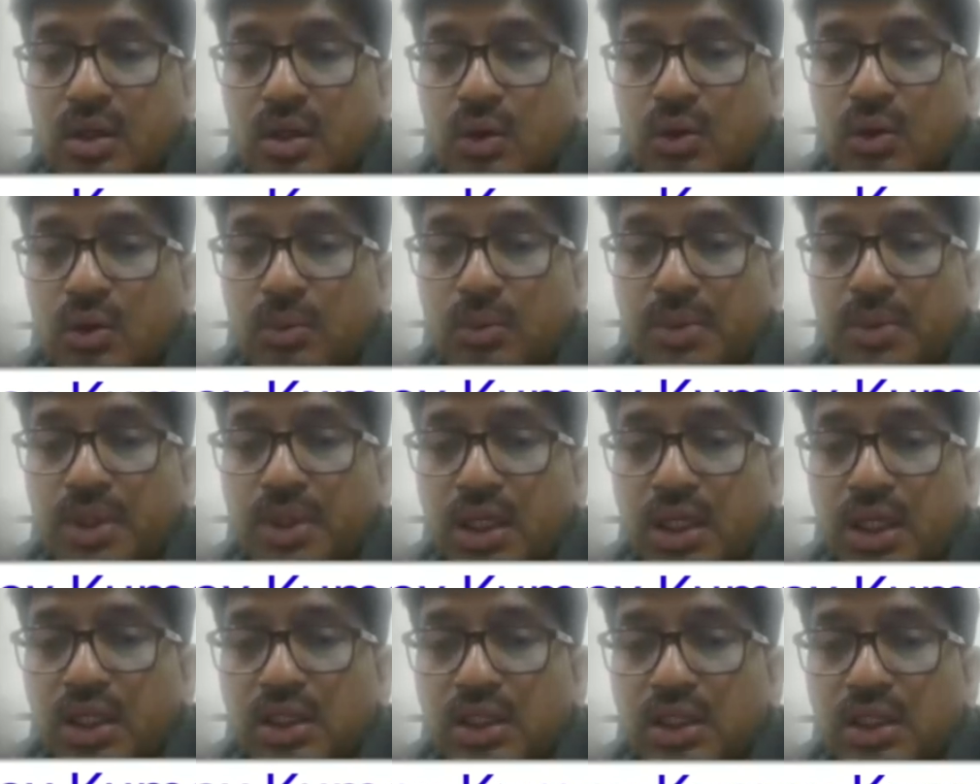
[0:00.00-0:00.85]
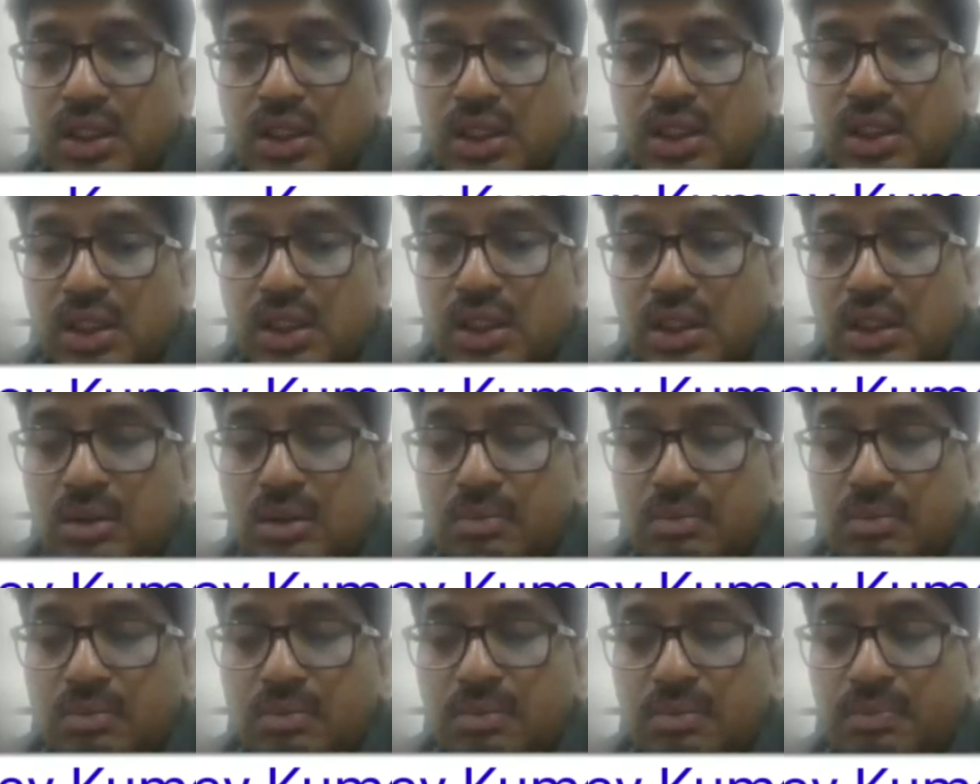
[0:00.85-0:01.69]
omega t
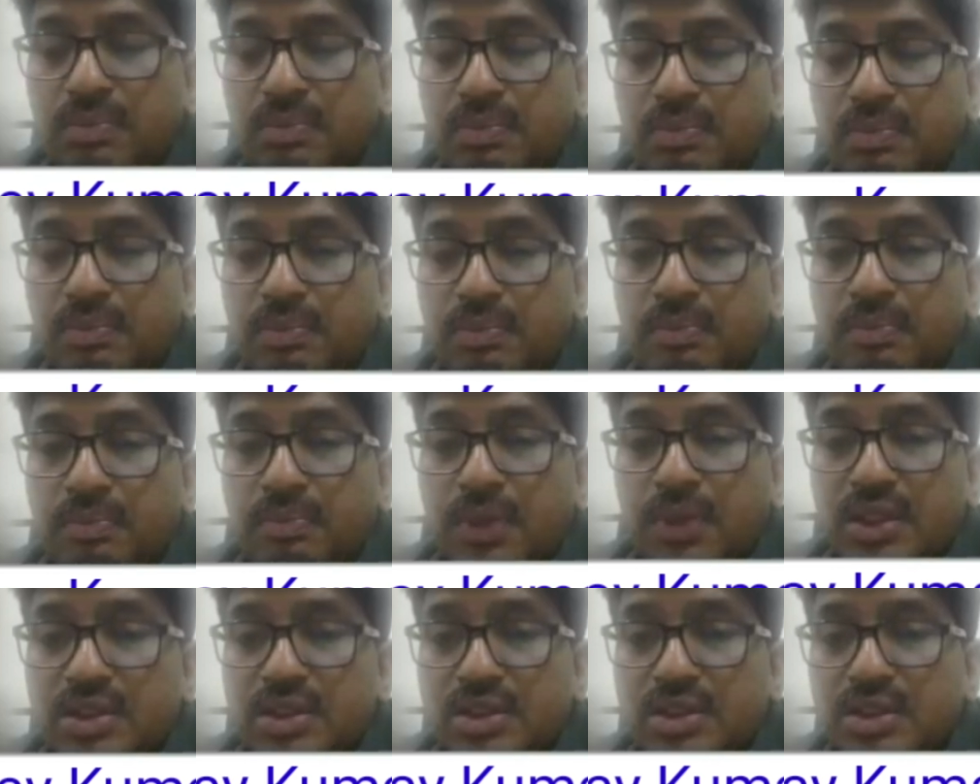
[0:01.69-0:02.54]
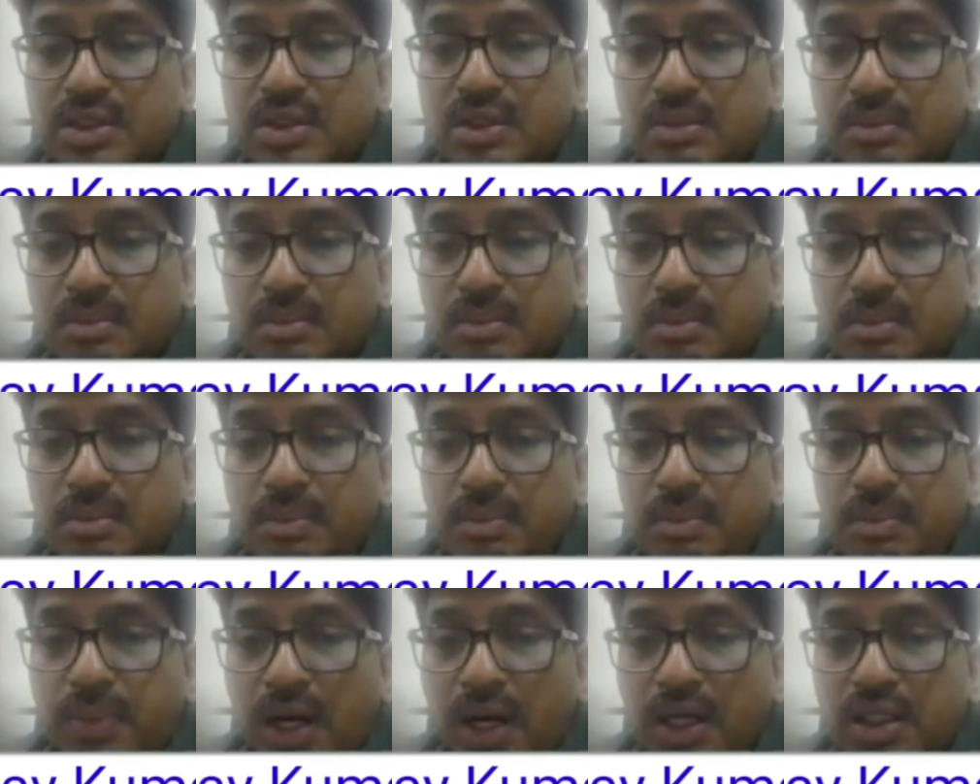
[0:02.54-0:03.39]
plus
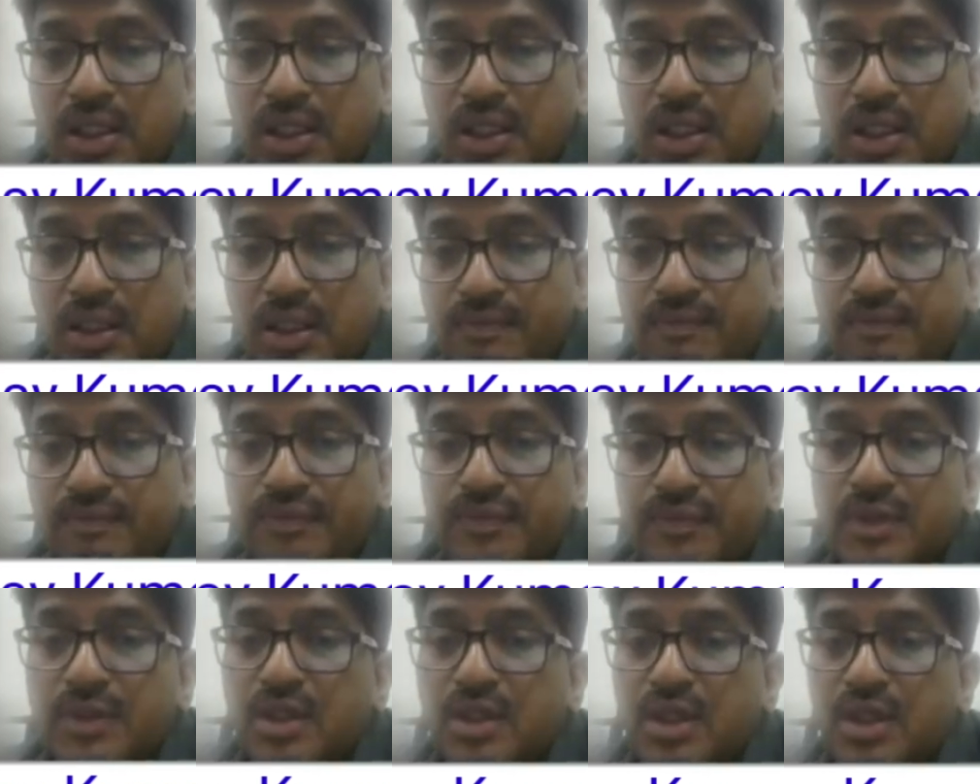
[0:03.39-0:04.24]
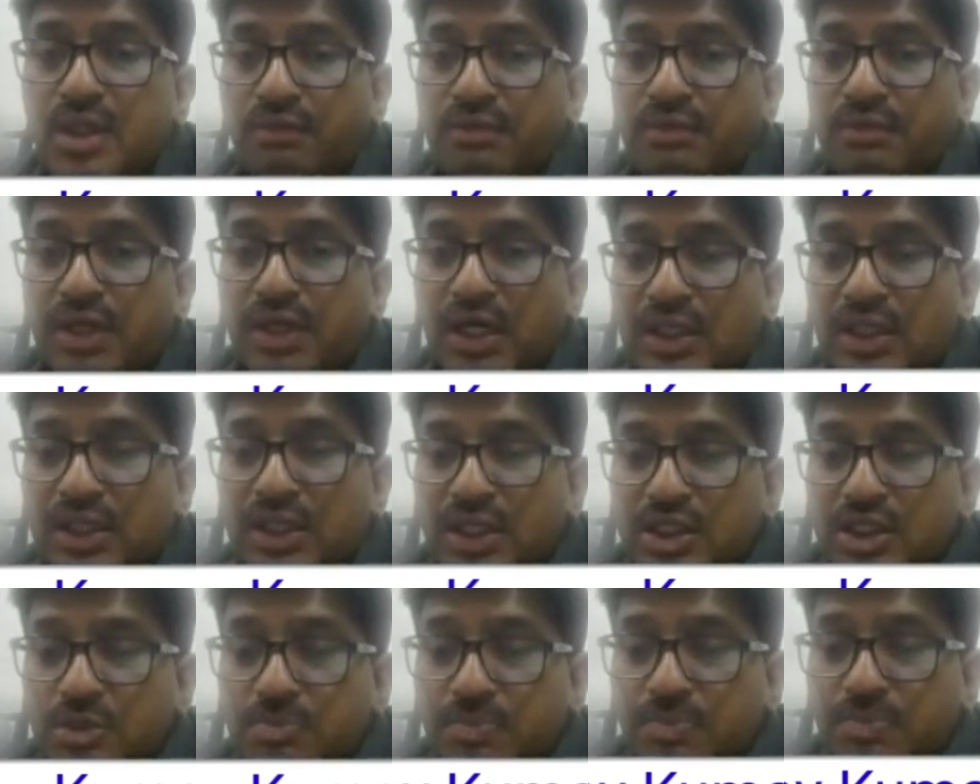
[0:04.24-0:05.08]
pi if delta
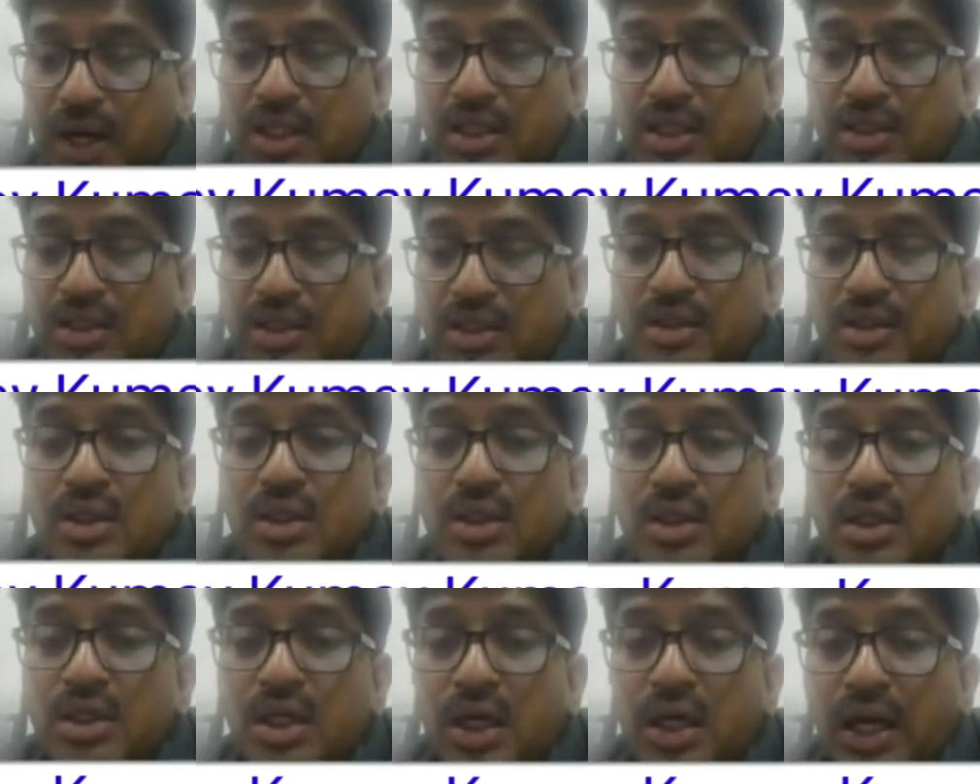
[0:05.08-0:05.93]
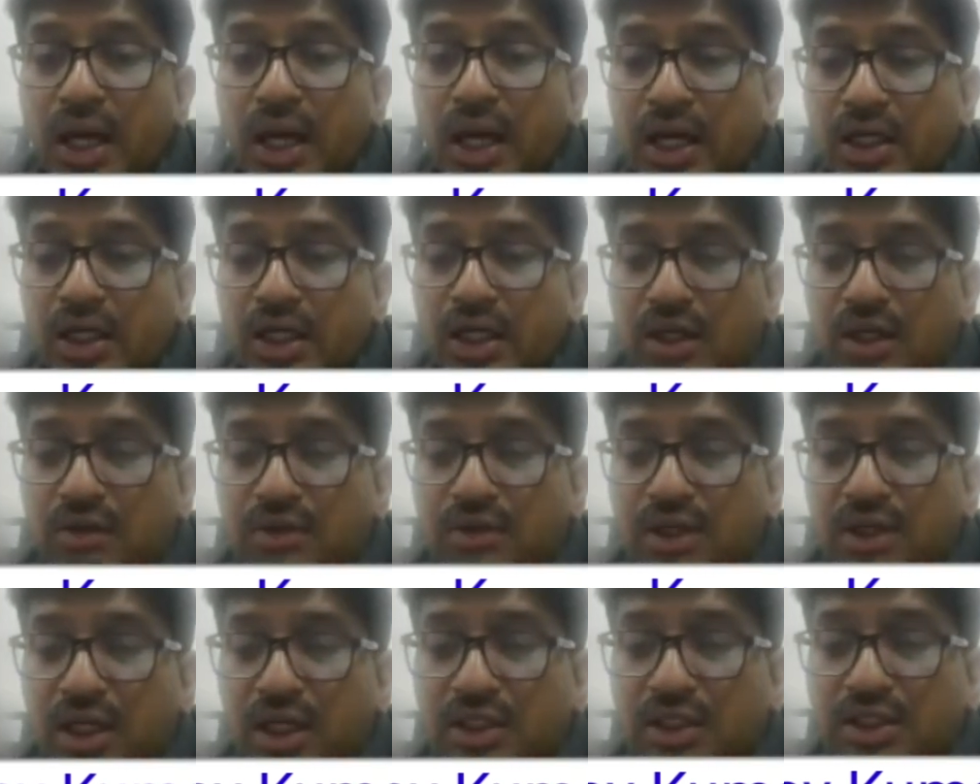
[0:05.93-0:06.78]
is pi, and
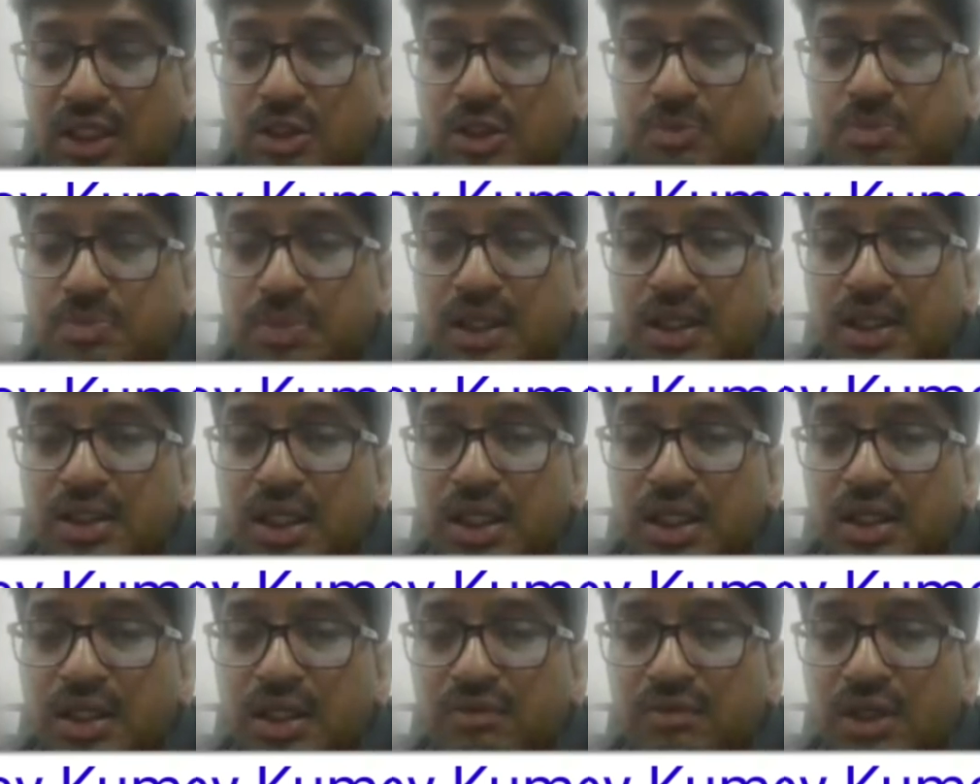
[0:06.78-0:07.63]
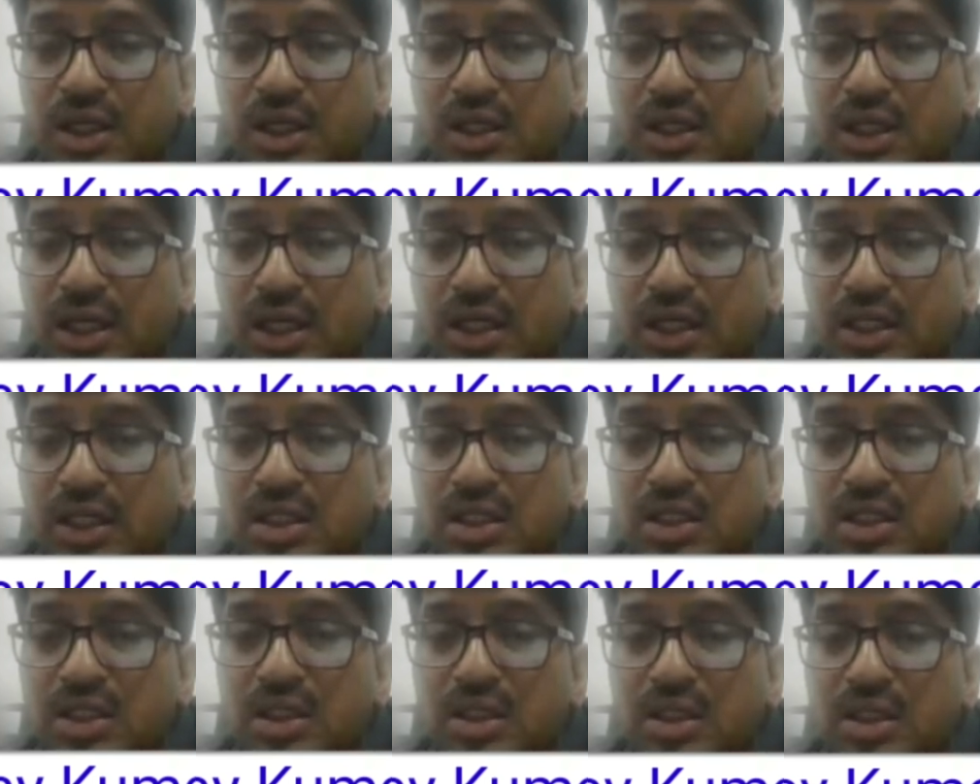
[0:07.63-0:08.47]
if delta is pi, then we can write
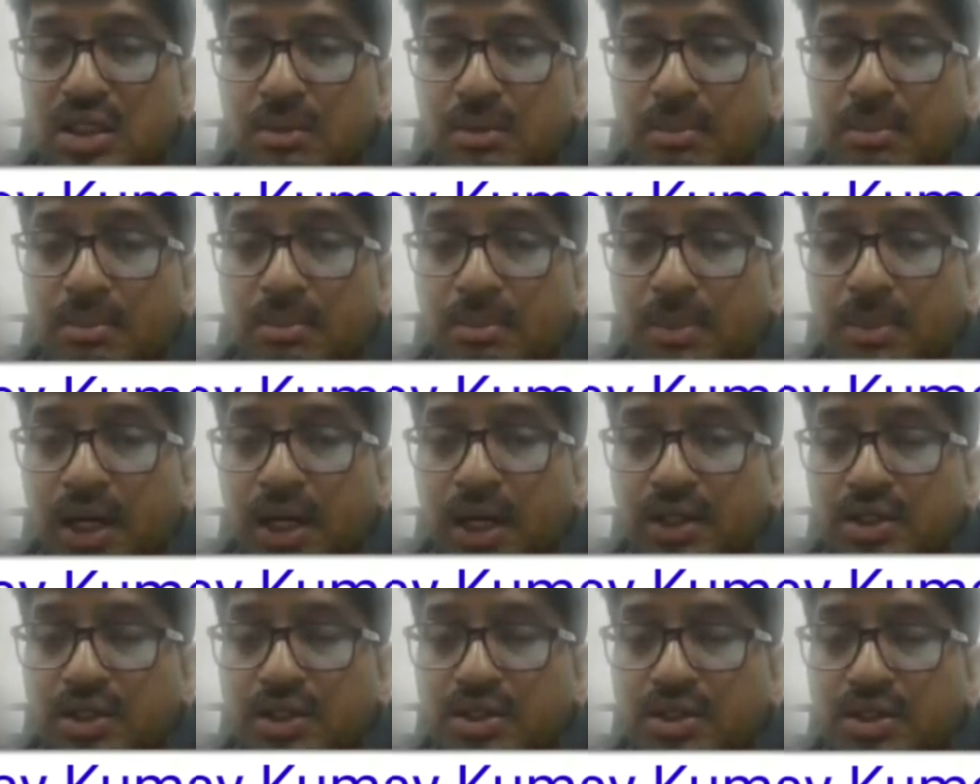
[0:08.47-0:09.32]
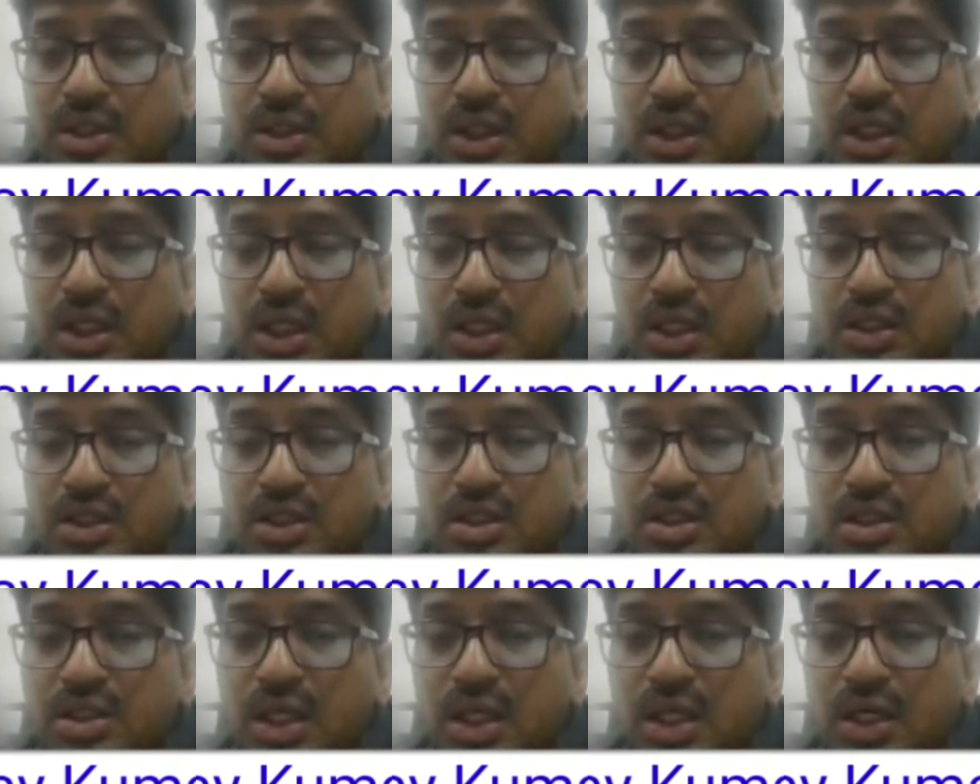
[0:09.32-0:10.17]
minus a
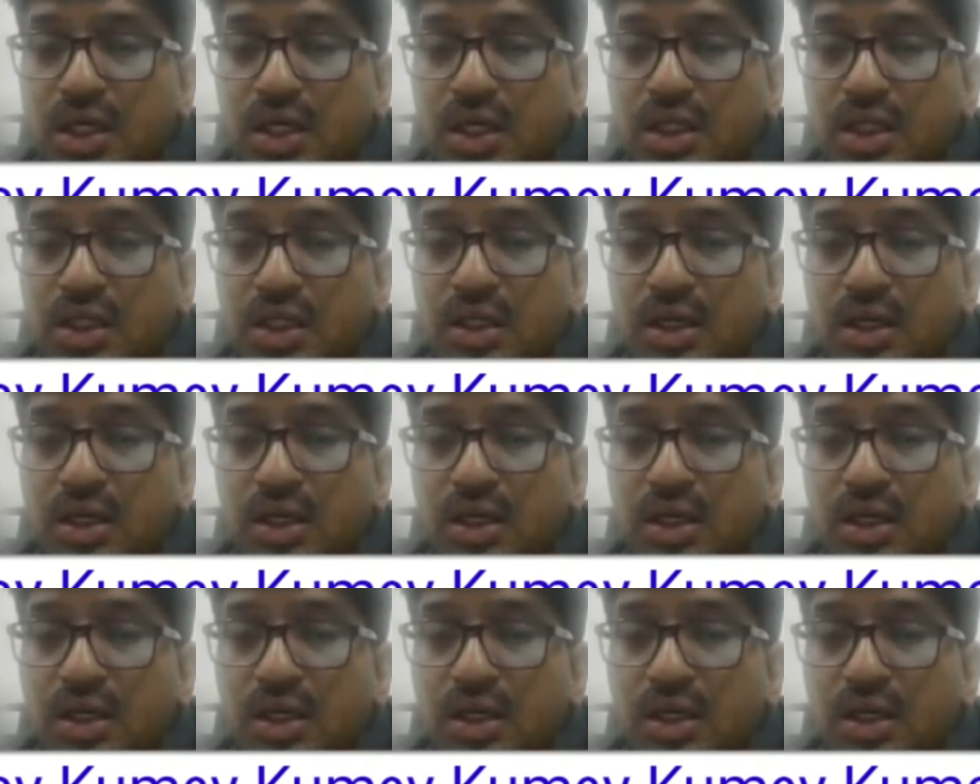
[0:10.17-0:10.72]
sine